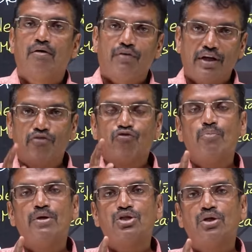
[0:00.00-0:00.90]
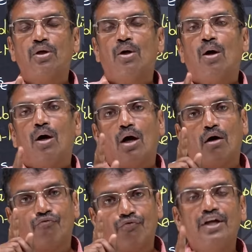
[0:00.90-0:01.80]
For information,
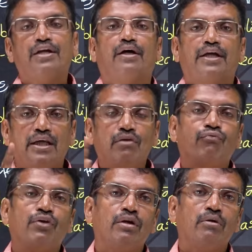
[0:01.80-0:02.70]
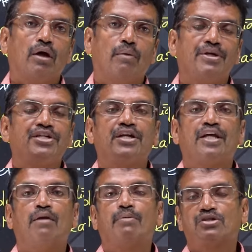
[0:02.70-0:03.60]
uh, fin, any fin uh,
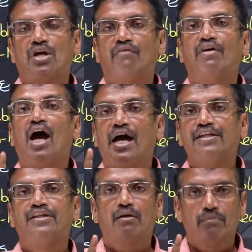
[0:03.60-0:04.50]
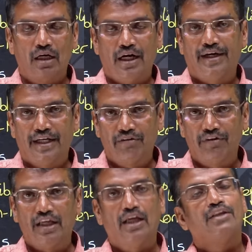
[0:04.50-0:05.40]
material must have a high thermal
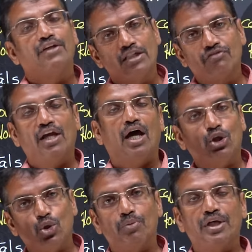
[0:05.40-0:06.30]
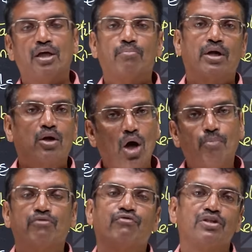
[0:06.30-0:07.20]
conductivity. That is why aluminum or
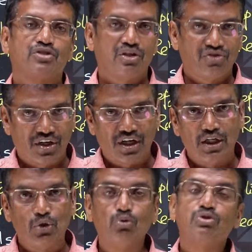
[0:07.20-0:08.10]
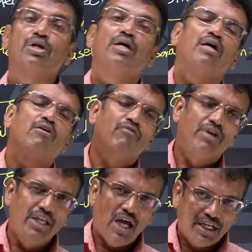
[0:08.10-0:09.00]
copper fins are generally used.
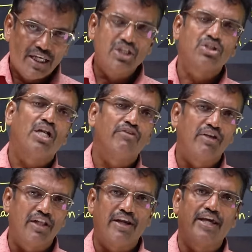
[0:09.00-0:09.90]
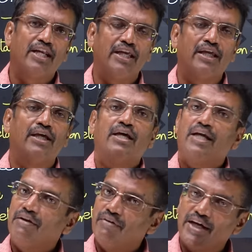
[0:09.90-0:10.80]
Very occasionally, very rarely,
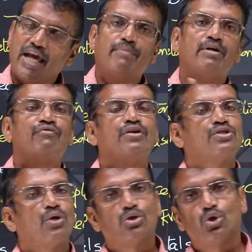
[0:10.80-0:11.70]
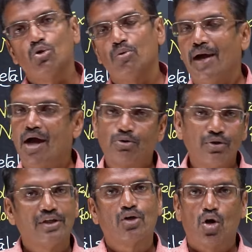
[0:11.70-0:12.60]
even diamond fins also you may have to
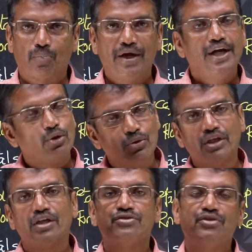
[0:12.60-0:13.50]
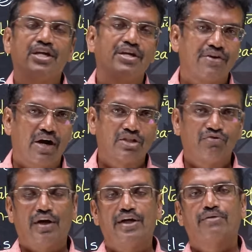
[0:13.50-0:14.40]
incorporate to increase the heat
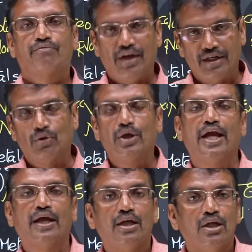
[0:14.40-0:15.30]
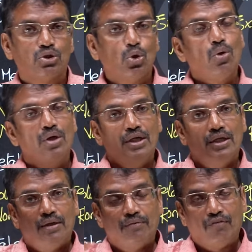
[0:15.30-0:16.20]
transfer rate. Fine, okay. So,
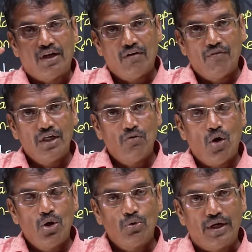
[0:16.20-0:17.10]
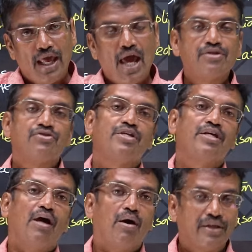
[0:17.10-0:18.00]
whenever you want to enhance
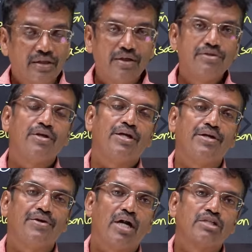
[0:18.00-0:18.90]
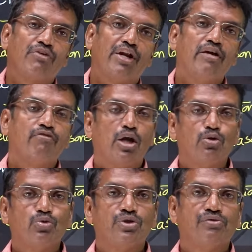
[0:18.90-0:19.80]
the or increase the heat transfer rate, we are
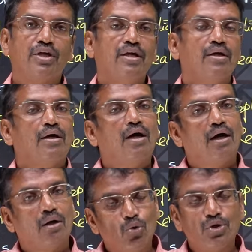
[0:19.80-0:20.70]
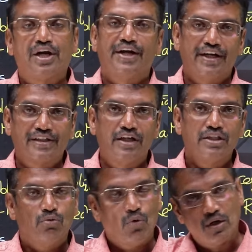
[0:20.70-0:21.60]
using the uh, good
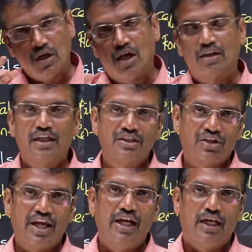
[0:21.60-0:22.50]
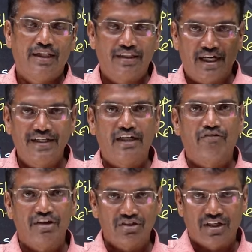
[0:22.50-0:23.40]
conductors on, on that scale and the
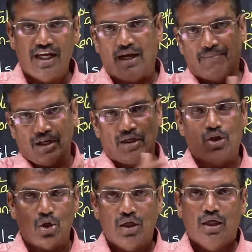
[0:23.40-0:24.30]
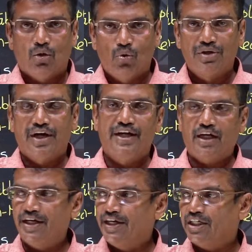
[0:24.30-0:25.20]
conductivity scale I am talking. Good con
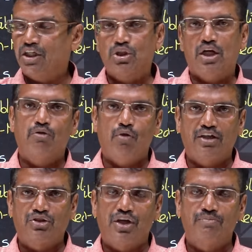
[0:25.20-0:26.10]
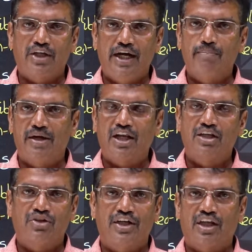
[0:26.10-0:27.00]
conductors are in extreme side
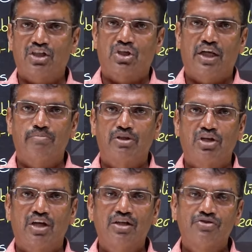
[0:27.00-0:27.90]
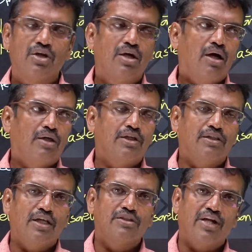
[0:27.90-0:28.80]
metals and crystalline materials. On the
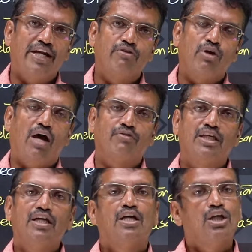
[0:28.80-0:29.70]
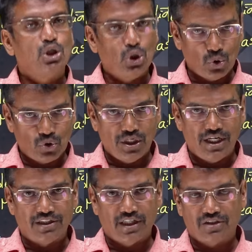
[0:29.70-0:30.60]
other side we have the
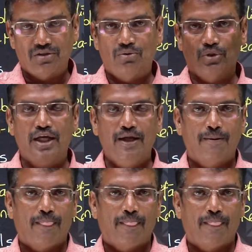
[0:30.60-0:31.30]
insulators. Okay.